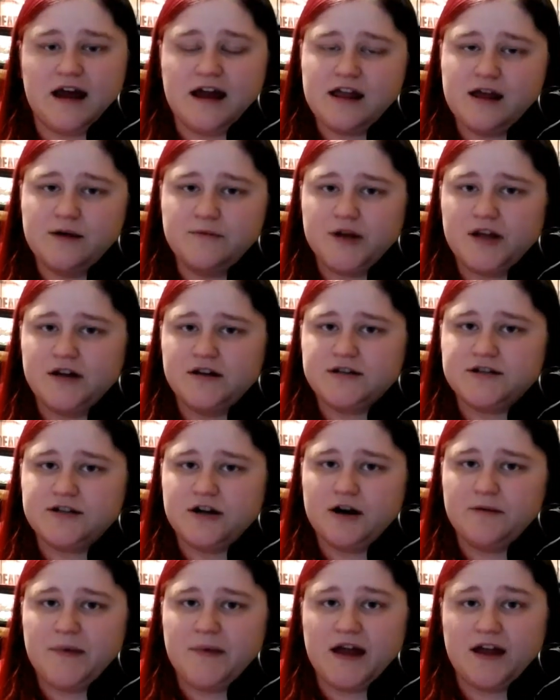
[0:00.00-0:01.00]
I am going to
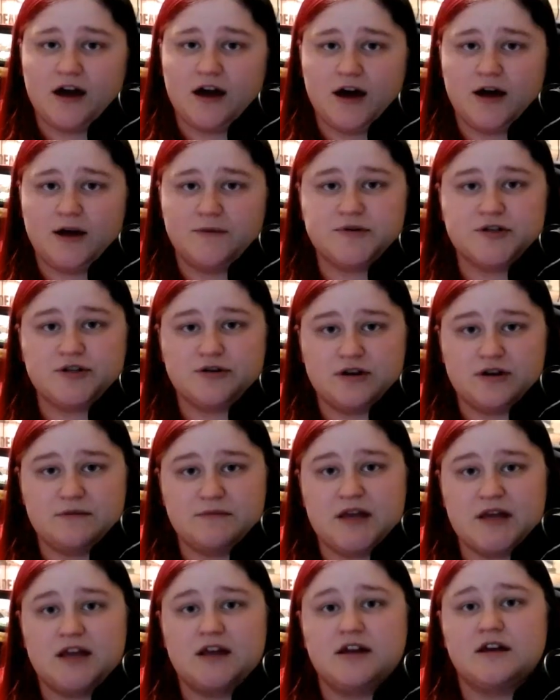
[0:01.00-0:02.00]
start back up
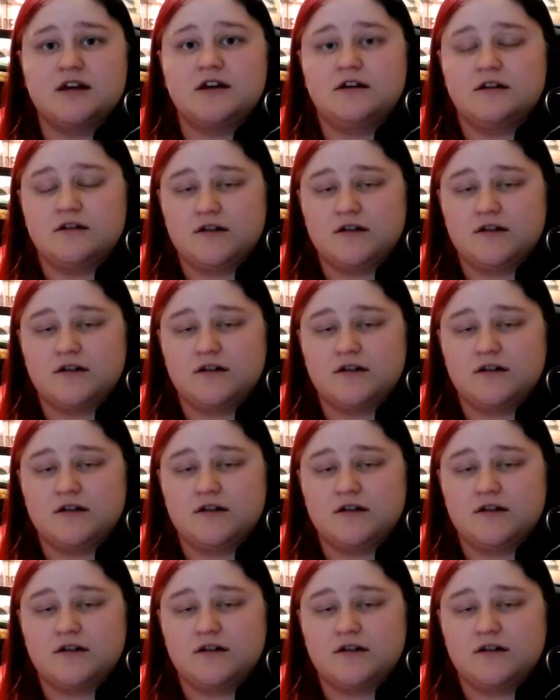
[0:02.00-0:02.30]
streaming